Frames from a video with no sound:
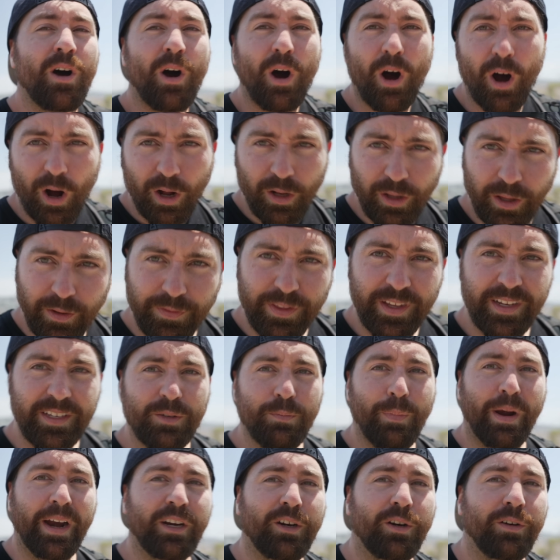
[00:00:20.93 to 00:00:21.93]
all of these
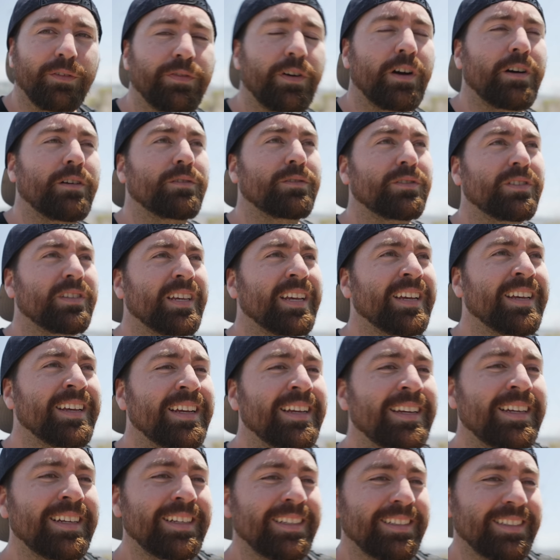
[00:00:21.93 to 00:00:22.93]
microphones
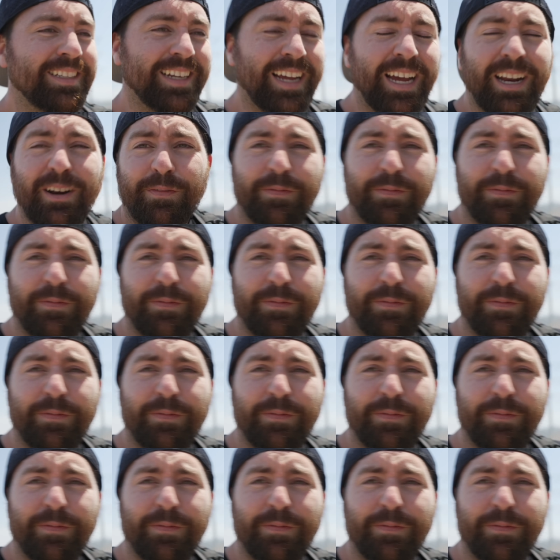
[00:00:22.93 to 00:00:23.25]
to kind